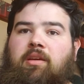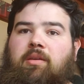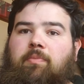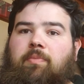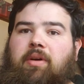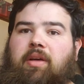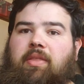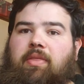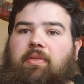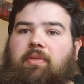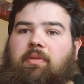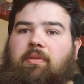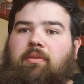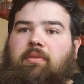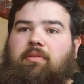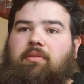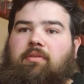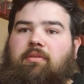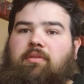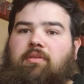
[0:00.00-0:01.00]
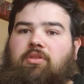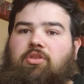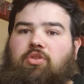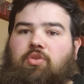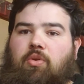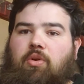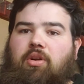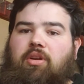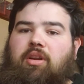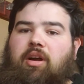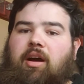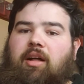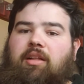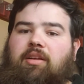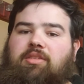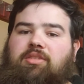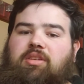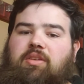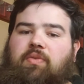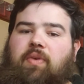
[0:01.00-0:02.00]
but your
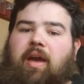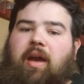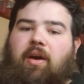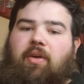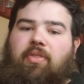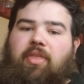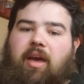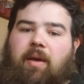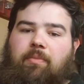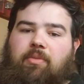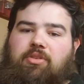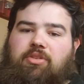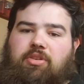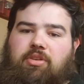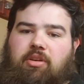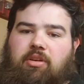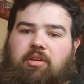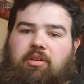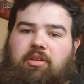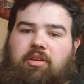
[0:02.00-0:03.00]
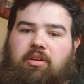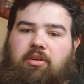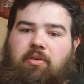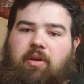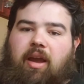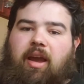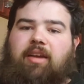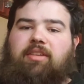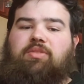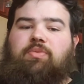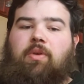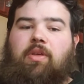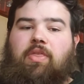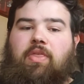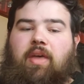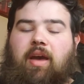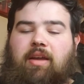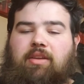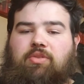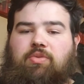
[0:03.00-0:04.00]
knowledge of how that material interacts with
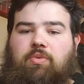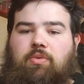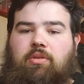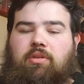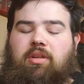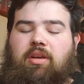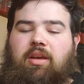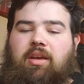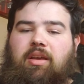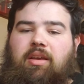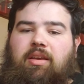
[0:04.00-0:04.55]
that tool